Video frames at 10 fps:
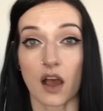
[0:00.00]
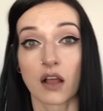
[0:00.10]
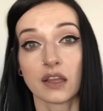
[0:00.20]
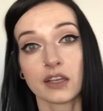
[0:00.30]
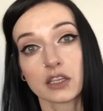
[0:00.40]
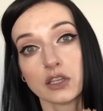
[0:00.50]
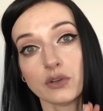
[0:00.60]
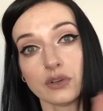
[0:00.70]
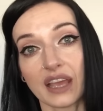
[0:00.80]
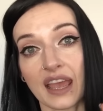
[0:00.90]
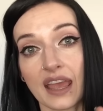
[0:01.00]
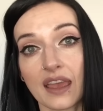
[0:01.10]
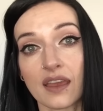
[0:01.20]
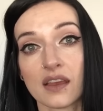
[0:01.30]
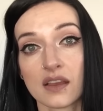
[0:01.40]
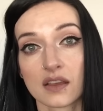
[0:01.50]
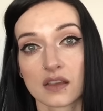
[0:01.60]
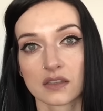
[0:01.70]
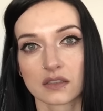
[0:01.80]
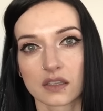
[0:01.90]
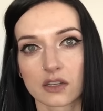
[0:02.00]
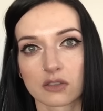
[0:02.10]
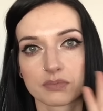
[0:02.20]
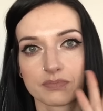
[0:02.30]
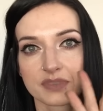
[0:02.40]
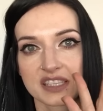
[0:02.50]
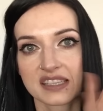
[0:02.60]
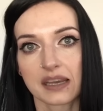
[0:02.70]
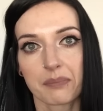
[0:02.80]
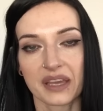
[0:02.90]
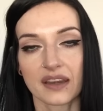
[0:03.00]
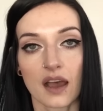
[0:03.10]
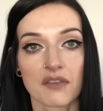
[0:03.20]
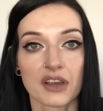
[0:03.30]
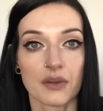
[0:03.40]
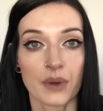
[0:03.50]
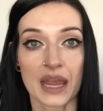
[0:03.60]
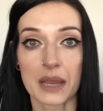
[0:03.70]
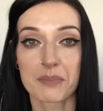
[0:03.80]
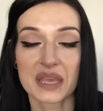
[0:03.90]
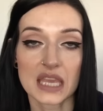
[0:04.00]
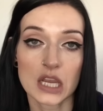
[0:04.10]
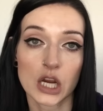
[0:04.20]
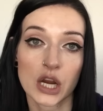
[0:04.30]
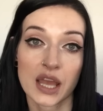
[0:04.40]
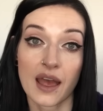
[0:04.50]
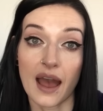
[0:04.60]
I'll include a little snippet of it right up here.